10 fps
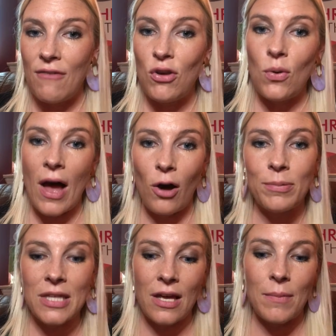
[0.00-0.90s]
you
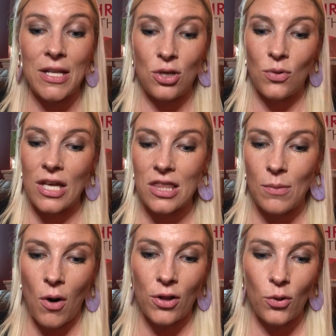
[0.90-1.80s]
help them and you get
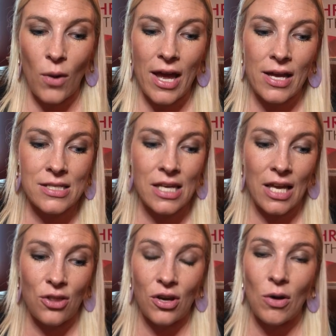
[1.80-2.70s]
them all the way to
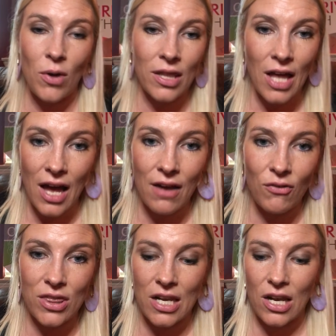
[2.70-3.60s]
either going live
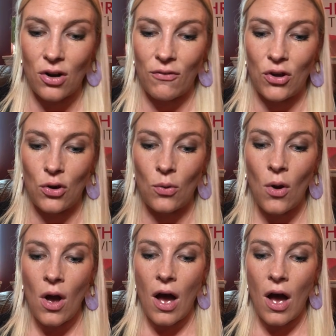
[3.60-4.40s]
with an interview